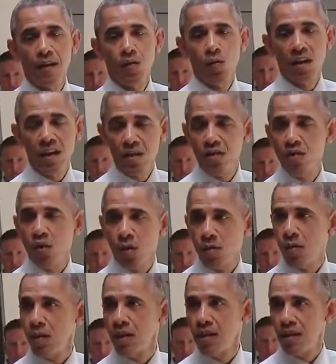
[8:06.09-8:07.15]
What is
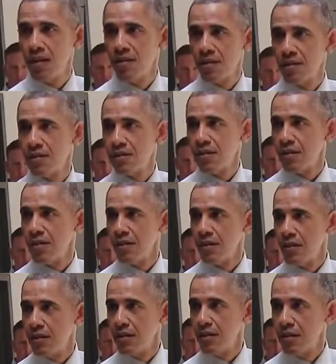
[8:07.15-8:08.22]
normal is
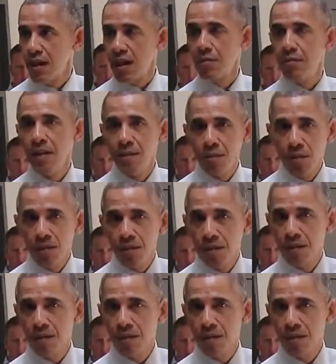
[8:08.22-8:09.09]
young people